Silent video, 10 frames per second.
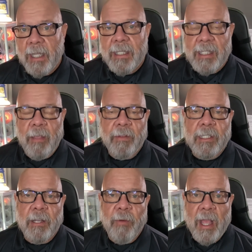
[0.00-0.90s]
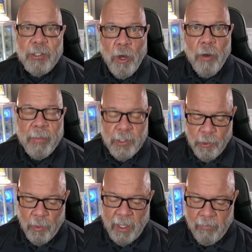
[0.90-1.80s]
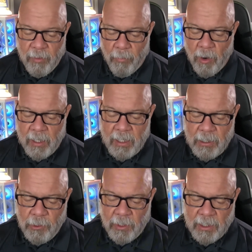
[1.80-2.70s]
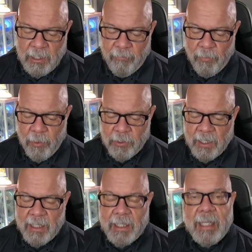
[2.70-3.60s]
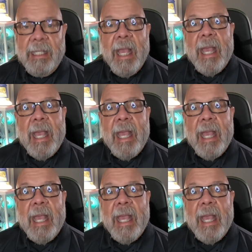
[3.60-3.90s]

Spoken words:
in Stevenson Ranch are a majority of the market, as you could see from those listings.